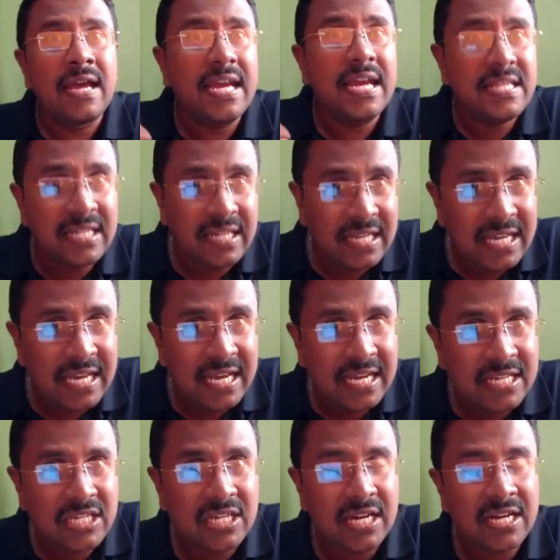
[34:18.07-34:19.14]

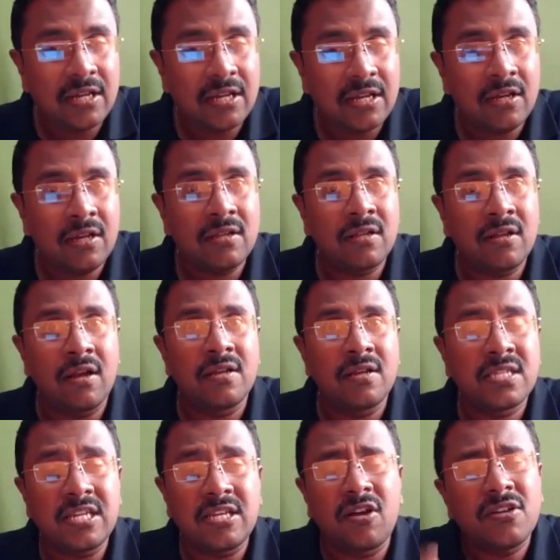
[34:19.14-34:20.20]
ACTH, and
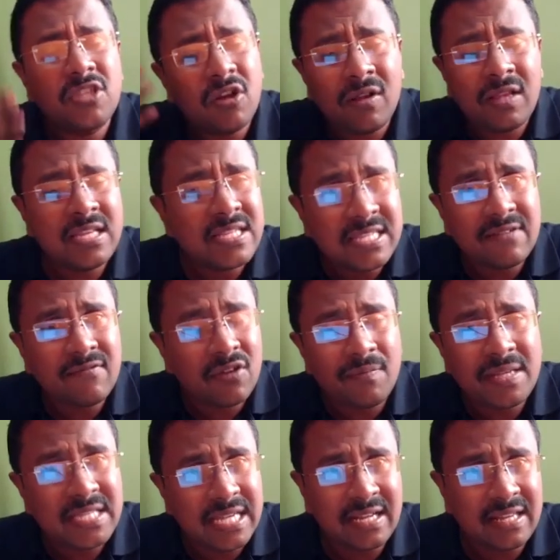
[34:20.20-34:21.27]
steroids. All these things will
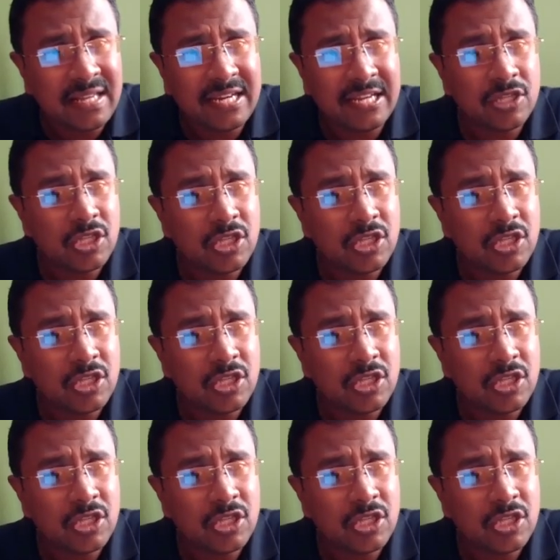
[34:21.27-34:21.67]
be secreting.